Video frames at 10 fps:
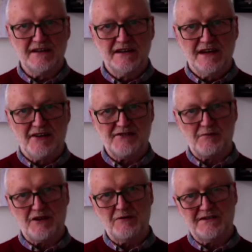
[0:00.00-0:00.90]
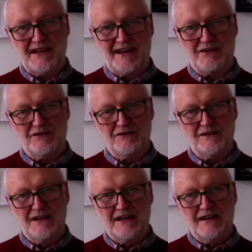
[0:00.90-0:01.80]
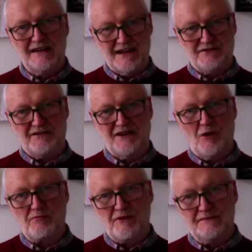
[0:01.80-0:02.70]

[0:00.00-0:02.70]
a subject we tackle later in the opera.